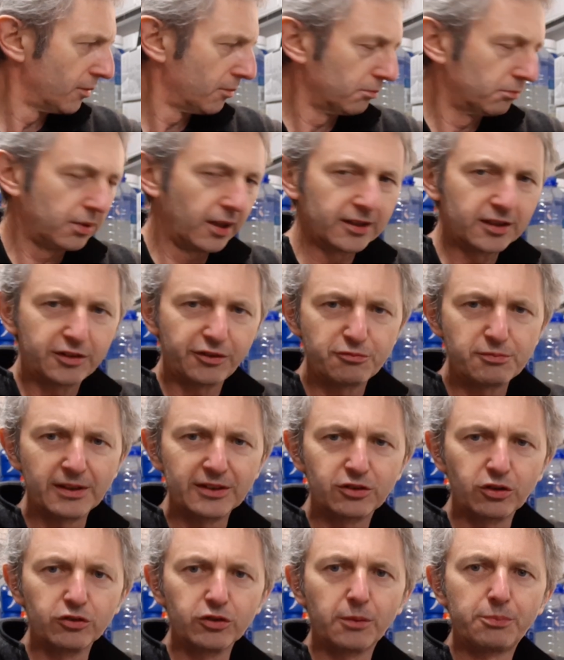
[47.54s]
plan to
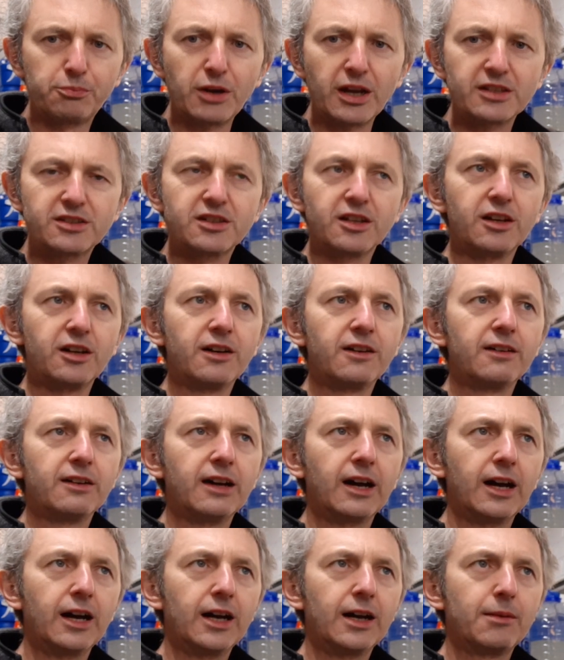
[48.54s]
ferment under pressure.
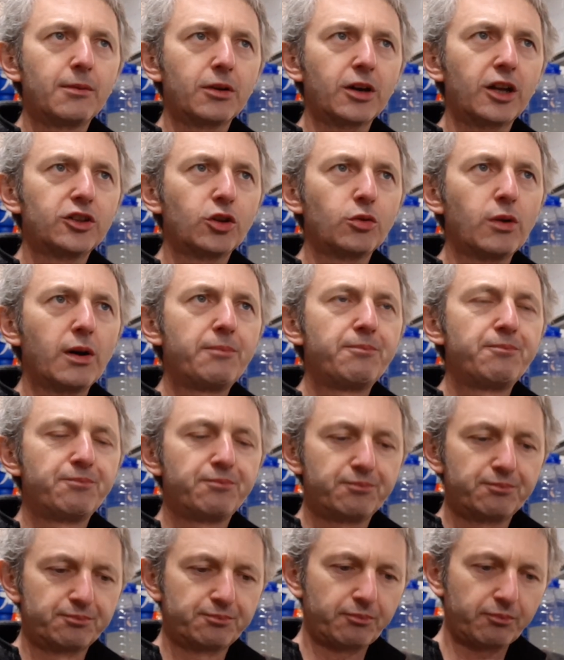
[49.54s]
I'm going to do I
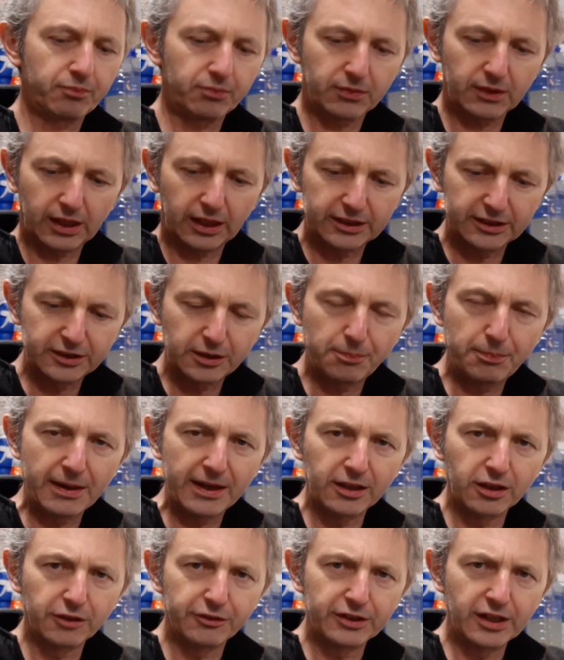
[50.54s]
did the
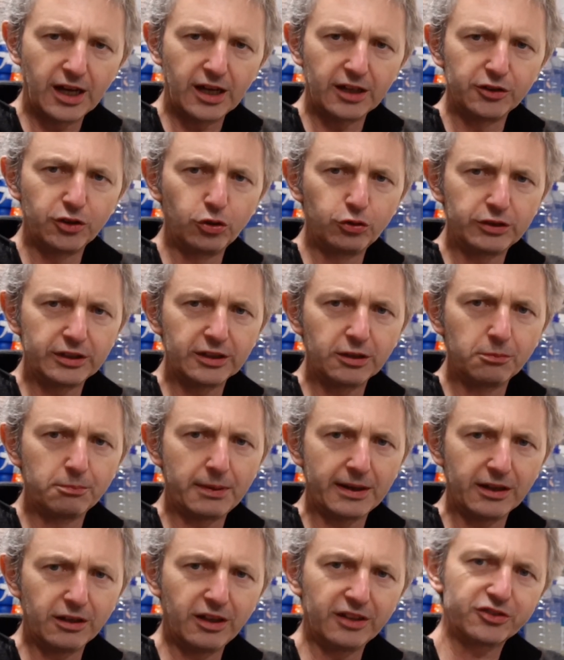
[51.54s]
Pale overnight, New Zealand
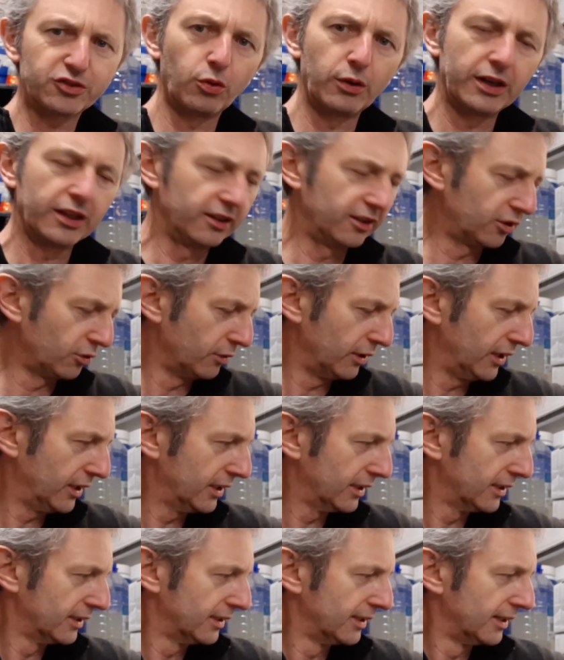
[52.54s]
Pale, that's going into
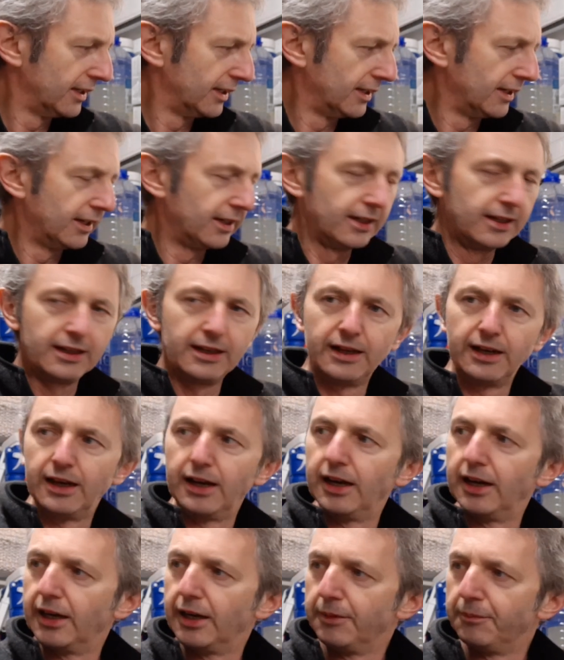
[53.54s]
here.
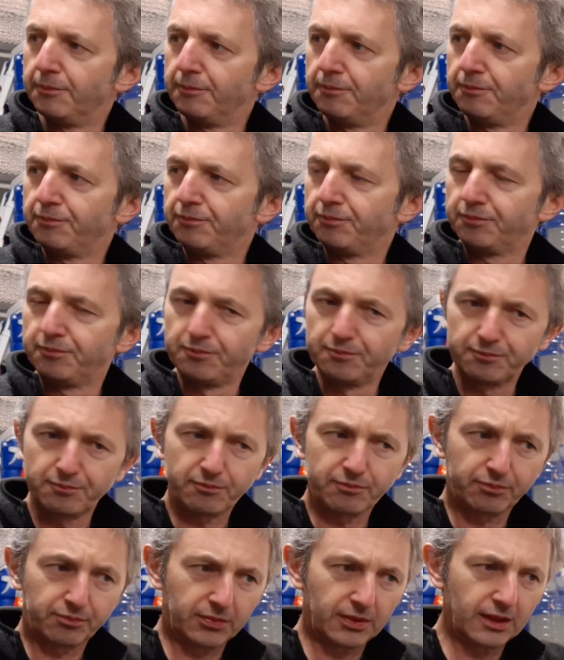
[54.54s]
And
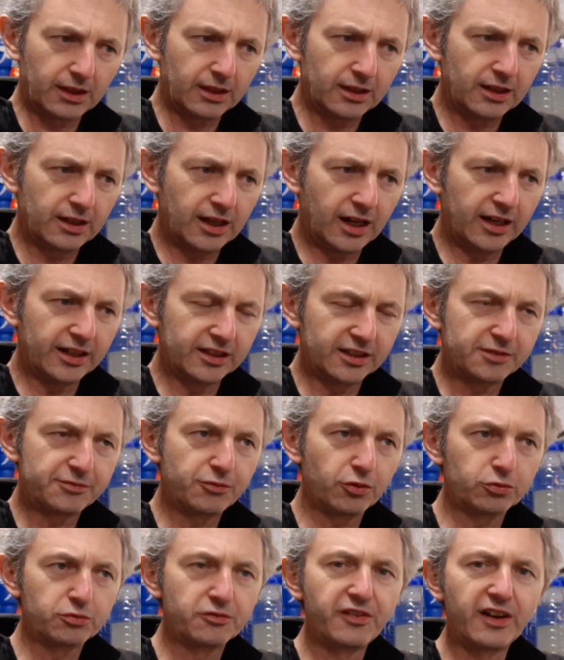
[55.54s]
it's
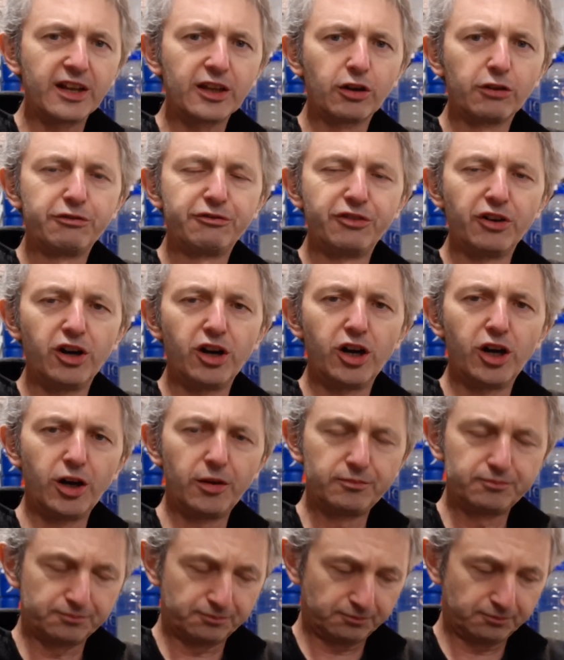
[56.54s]
very good for